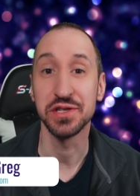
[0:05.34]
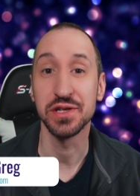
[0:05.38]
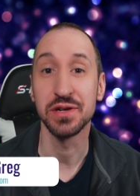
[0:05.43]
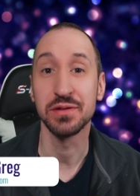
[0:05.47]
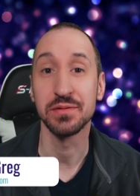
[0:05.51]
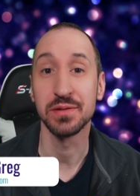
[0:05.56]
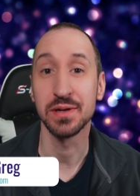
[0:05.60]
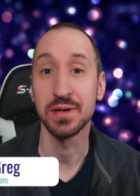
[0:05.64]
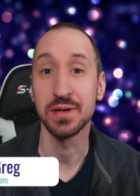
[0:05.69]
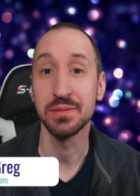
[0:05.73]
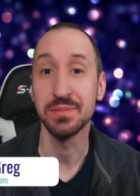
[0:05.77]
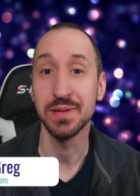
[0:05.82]
show,
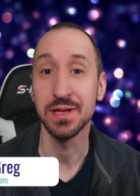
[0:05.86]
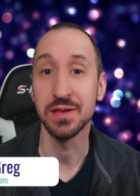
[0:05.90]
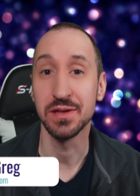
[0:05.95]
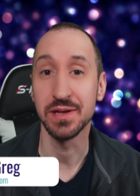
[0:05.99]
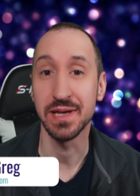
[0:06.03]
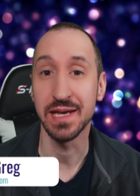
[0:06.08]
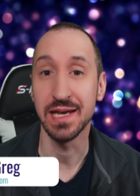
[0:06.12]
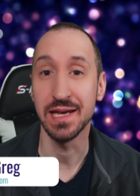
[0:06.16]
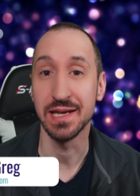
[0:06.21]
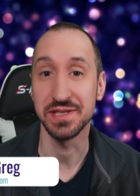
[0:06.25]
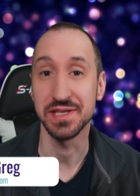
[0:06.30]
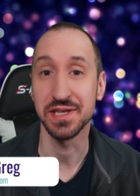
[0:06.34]
we're going to be
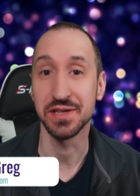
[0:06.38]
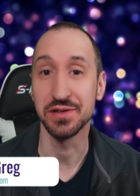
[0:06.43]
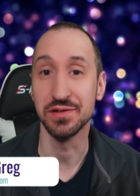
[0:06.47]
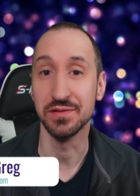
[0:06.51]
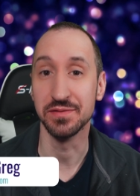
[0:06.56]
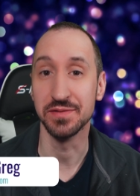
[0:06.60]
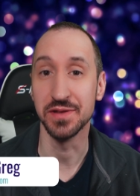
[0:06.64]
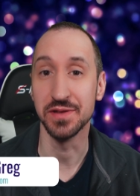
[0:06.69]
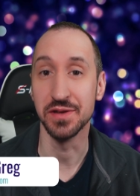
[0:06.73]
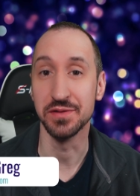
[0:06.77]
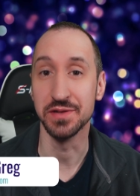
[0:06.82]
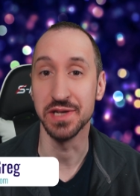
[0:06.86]
looking at signal
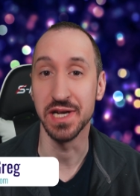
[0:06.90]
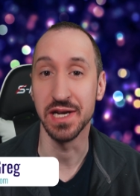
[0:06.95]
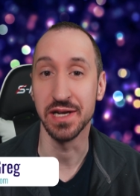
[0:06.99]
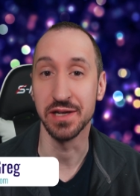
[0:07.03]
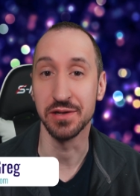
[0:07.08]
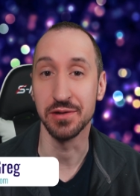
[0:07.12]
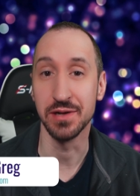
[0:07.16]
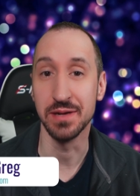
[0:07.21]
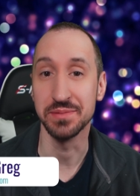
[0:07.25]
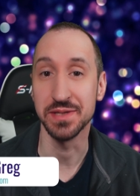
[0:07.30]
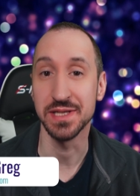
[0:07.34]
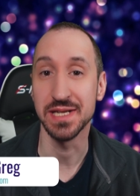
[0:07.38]
flow
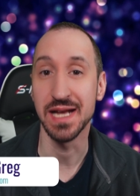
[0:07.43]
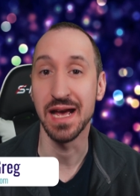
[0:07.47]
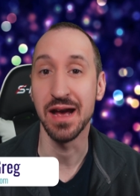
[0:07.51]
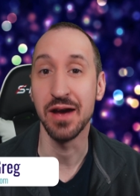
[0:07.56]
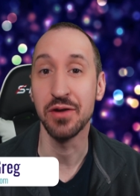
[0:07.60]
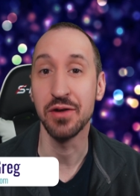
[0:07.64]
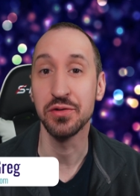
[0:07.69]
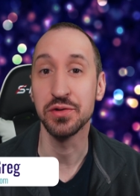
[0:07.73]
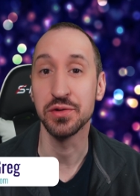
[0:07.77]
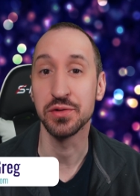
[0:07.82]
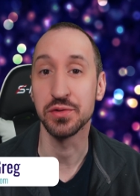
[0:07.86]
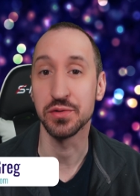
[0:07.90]
diagrams and
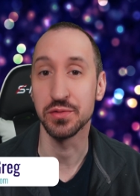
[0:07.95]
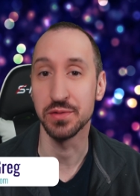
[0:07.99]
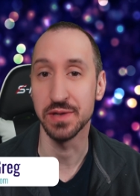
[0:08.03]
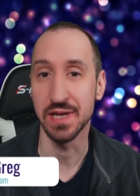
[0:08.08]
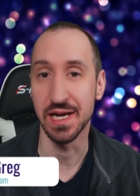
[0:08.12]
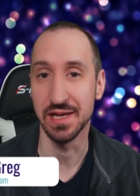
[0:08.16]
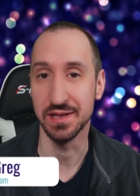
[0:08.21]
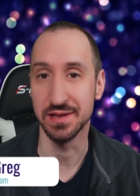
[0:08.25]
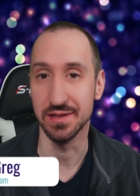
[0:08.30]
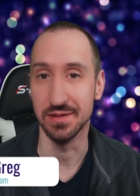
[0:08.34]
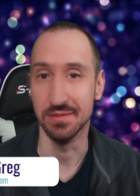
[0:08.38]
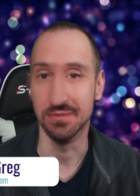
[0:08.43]
how to
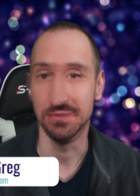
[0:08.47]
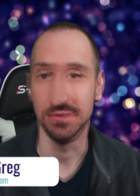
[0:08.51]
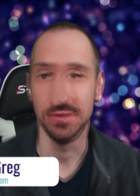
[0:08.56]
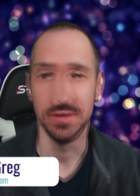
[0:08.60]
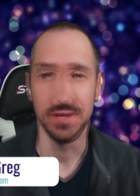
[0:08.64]
create them.